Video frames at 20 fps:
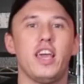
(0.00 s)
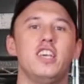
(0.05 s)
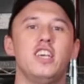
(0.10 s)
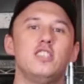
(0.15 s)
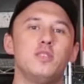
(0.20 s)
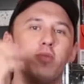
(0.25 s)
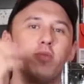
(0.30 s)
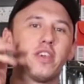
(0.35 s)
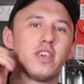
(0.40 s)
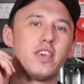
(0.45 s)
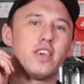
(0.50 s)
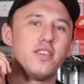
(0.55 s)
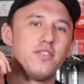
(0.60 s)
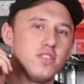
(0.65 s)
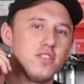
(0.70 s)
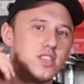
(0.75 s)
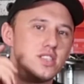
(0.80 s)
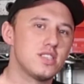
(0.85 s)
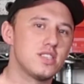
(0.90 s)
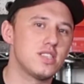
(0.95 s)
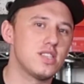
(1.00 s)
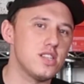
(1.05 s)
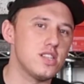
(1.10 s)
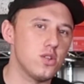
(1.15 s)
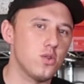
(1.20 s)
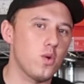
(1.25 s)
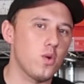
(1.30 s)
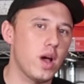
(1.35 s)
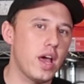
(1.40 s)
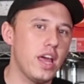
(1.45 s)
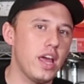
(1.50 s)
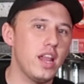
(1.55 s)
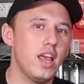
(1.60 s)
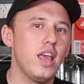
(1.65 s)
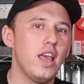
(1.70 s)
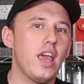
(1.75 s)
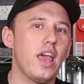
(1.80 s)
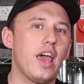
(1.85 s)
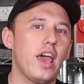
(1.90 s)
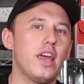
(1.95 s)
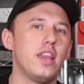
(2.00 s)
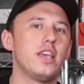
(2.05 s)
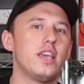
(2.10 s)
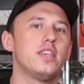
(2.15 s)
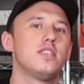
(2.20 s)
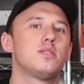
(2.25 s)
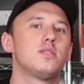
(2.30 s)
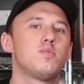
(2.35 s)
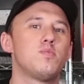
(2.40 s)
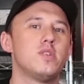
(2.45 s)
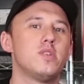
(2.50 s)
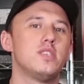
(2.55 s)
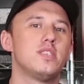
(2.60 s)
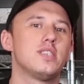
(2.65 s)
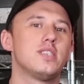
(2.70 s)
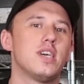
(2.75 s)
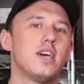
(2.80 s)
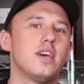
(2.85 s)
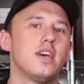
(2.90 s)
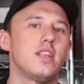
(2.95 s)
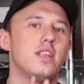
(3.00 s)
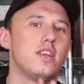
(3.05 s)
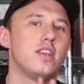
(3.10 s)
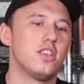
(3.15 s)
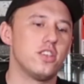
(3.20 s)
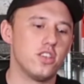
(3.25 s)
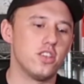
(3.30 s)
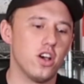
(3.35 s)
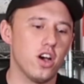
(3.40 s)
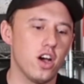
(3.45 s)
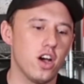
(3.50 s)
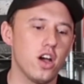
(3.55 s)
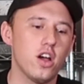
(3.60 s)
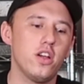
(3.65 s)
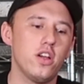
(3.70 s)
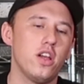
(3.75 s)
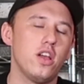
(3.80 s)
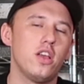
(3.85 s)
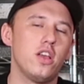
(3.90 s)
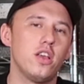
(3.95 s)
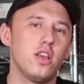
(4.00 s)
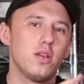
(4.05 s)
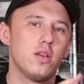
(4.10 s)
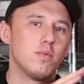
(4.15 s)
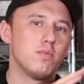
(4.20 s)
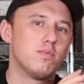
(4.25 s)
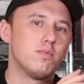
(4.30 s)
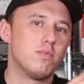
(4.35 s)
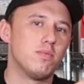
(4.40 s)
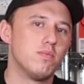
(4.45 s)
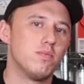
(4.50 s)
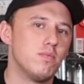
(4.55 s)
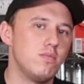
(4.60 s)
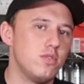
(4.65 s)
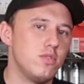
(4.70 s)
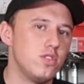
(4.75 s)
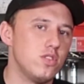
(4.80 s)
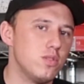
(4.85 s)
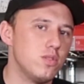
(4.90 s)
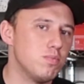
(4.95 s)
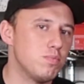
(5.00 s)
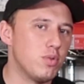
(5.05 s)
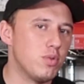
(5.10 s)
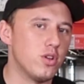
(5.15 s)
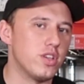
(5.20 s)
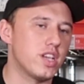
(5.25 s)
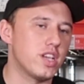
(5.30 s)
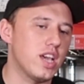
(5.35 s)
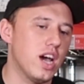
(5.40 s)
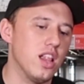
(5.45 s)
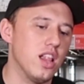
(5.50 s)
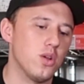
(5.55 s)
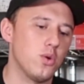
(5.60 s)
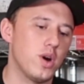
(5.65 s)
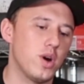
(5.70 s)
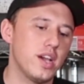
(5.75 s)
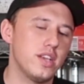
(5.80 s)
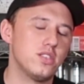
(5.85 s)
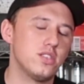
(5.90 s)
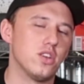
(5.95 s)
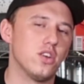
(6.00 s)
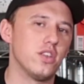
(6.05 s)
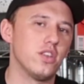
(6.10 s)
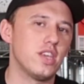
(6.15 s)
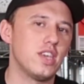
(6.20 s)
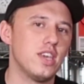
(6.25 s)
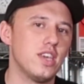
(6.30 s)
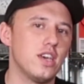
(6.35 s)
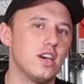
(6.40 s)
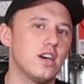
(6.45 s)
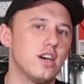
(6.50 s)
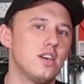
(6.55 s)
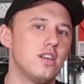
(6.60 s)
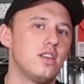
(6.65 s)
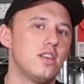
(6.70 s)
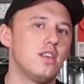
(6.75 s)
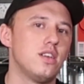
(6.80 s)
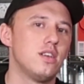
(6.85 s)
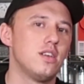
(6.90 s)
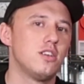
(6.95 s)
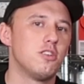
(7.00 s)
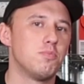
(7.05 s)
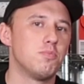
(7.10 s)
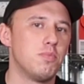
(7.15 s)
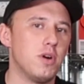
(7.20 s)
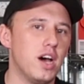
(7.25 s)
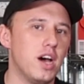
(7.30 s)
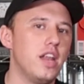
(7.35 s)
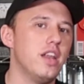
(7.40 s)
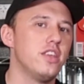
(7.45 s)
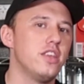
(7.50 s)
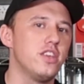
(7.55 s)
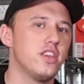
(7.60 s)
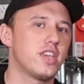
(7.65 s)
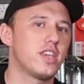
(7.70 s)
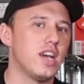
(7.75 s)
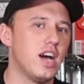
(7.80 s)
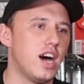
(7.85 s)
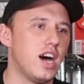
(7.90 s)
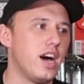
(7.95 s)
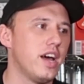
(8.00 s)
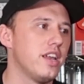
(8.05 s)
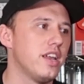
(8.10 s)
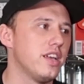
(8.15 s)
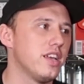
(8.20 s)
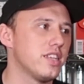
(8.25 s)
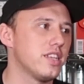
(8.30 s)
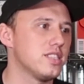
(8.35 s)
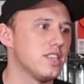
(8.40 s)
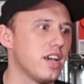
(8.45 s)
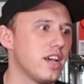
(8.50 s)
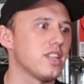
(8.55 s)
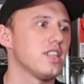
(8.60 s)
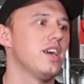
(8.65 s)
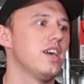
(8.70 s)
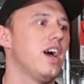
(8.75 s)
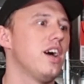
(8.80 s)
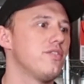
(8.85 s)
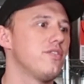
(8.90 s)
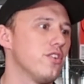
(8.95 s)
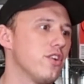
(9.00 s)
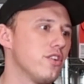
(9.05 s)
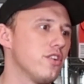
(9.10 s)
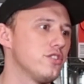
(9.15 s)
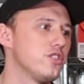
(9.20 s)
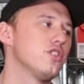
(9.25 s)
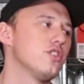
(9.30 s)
He's been given a silhouette, and he's been said, yo, put your colorways on here, but you can't exactly have your own